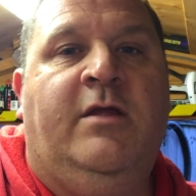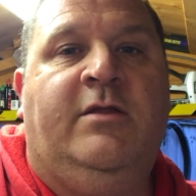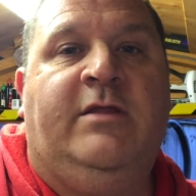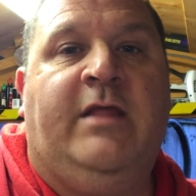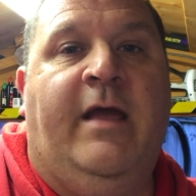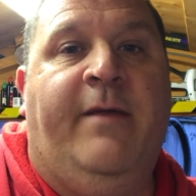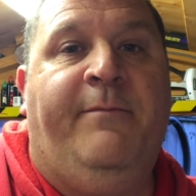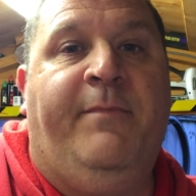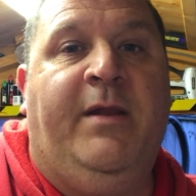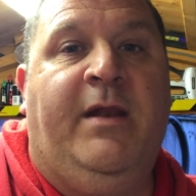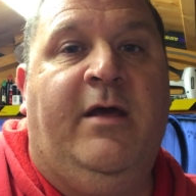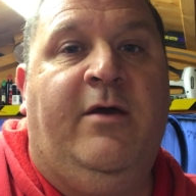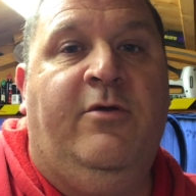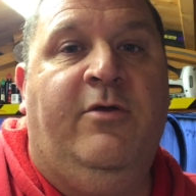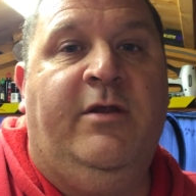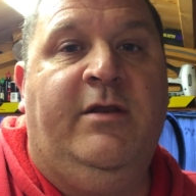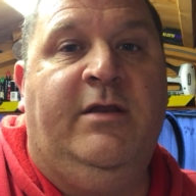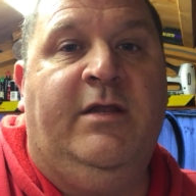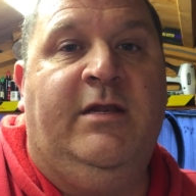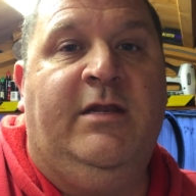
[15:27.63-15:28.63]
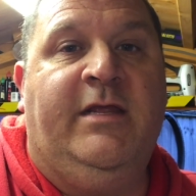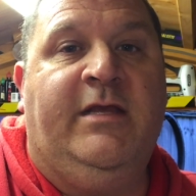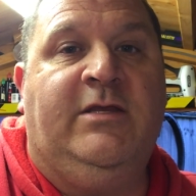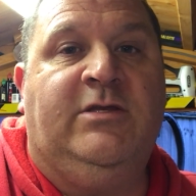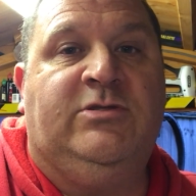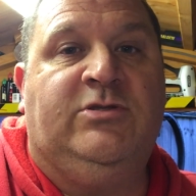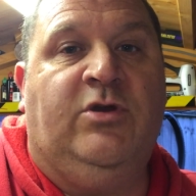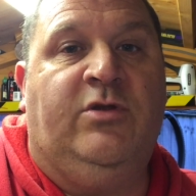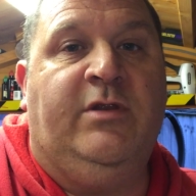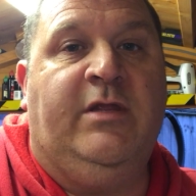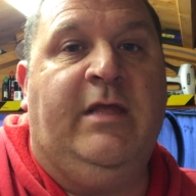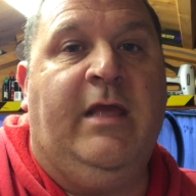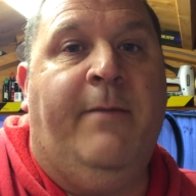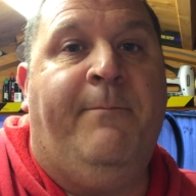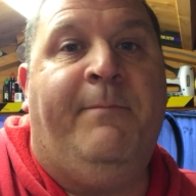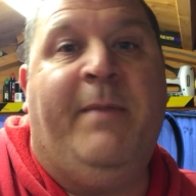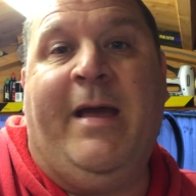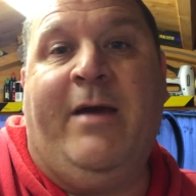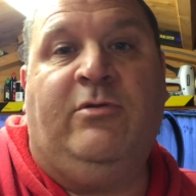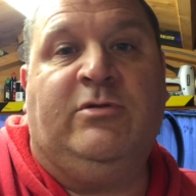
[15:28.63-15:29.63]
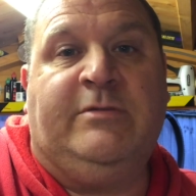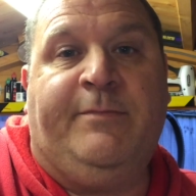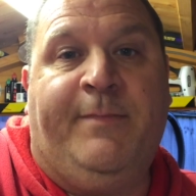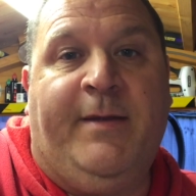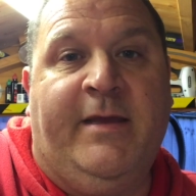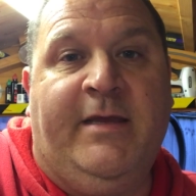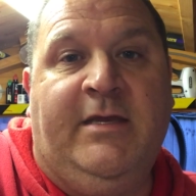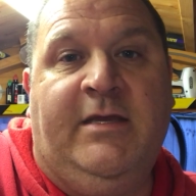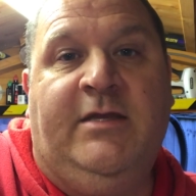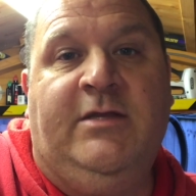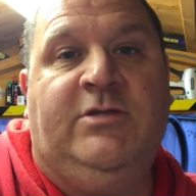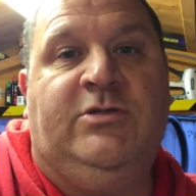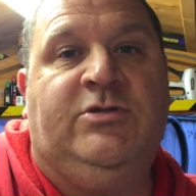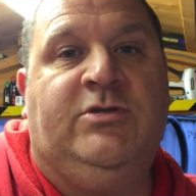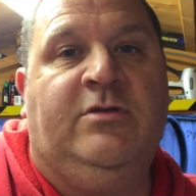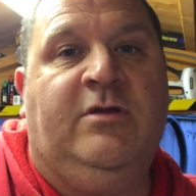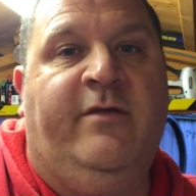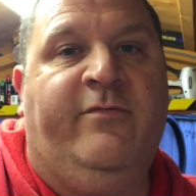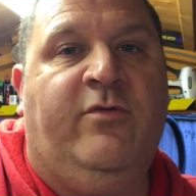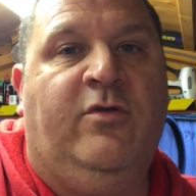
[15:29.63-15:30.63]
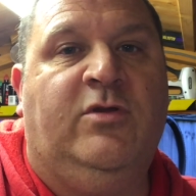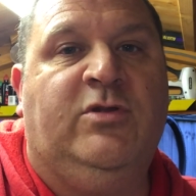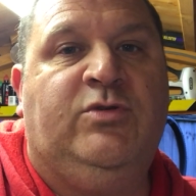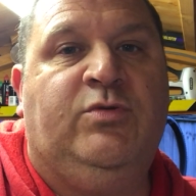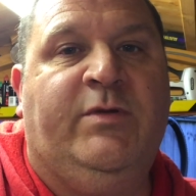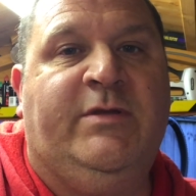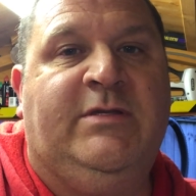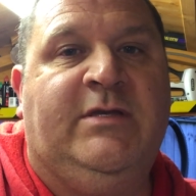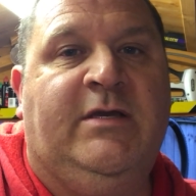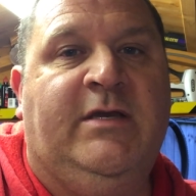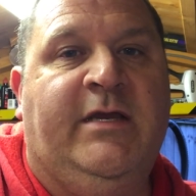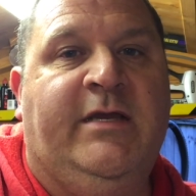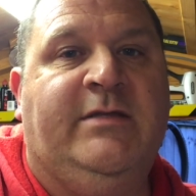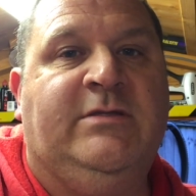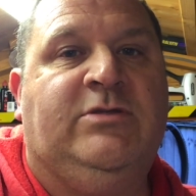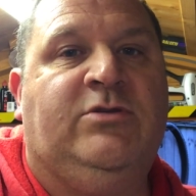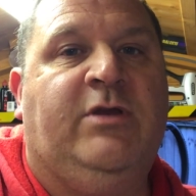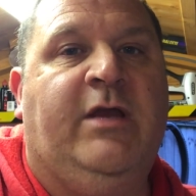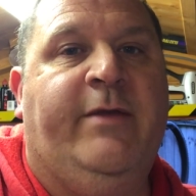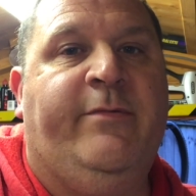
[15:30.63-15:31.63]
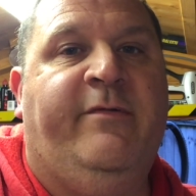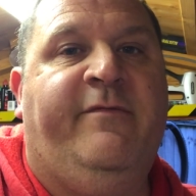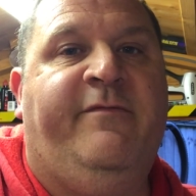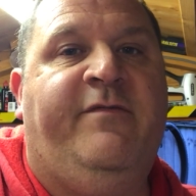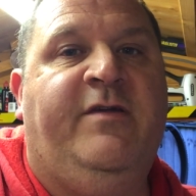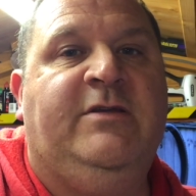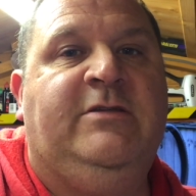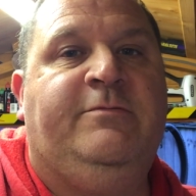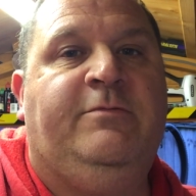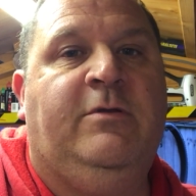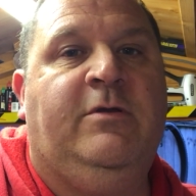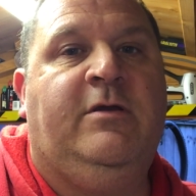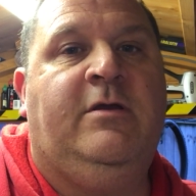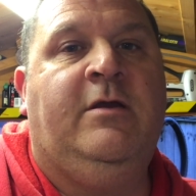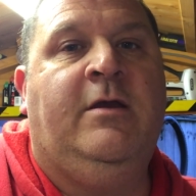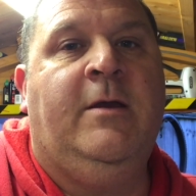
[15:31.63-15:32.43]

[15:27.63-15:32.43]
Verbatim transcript: down below in the links on the about page I've got Twitter Instagram and Facebook